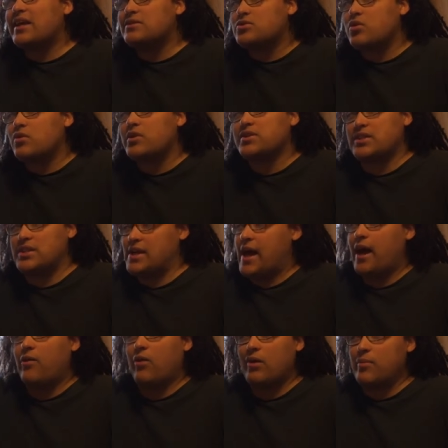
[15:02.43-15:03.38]
I can sort of see
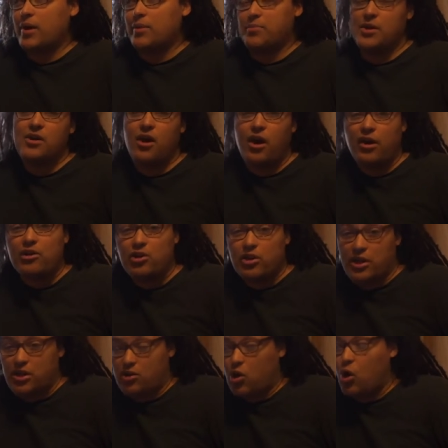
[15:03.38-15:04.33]
how that might be an
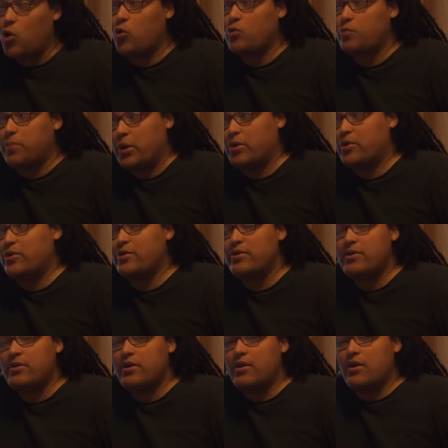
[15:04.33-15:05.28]
utterly cold
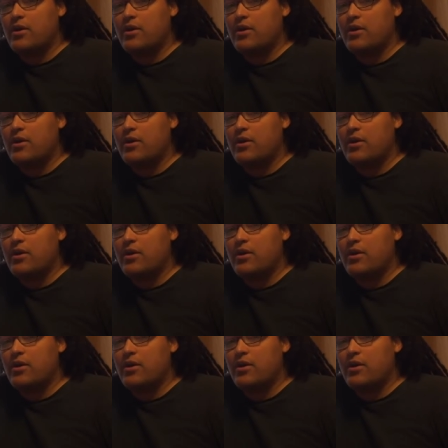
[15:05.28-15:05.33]
burn.